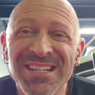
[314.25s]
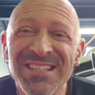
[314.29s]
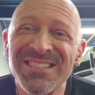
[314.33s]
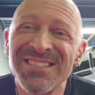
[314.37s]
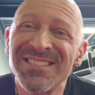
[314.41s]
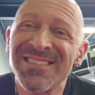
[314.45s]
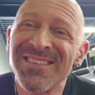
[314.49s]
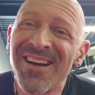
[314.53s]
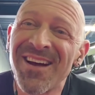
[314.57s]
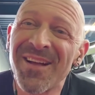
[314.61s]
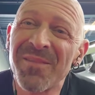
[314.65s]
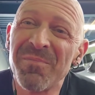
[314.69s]

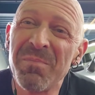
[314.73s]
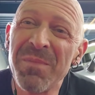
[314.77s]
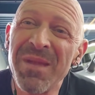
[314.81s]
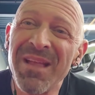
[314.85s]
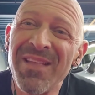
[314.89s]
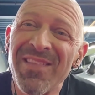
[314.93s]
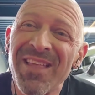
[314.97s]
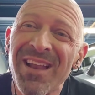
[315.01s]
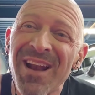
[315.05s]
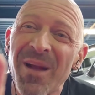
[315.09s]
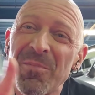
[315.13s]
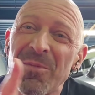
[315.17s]
does not
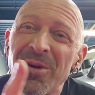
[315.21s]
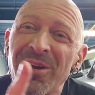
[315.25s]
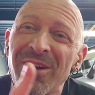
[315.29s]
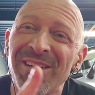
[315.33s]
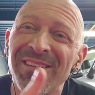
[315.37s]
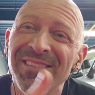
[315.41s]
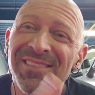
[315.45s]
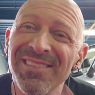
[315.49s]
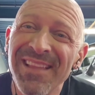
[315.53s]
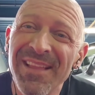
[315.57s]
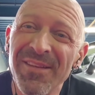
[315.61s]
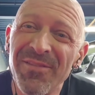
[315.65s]
mean that I'm
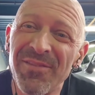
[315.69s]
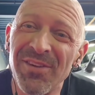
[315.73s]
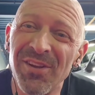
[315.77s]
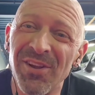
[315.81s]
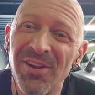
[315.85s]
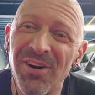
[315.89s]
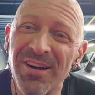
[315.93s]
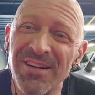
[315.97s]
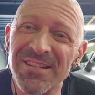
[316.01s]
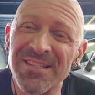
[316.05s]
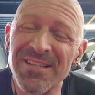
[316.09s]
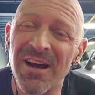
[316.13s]
gonna live a
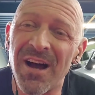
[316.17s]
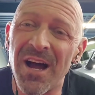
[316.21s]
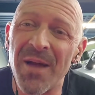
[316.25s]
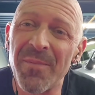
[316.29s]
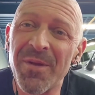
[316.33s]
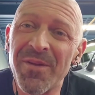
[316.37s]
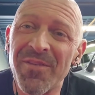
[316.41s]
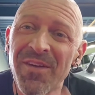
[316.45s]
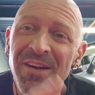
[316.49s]
long time,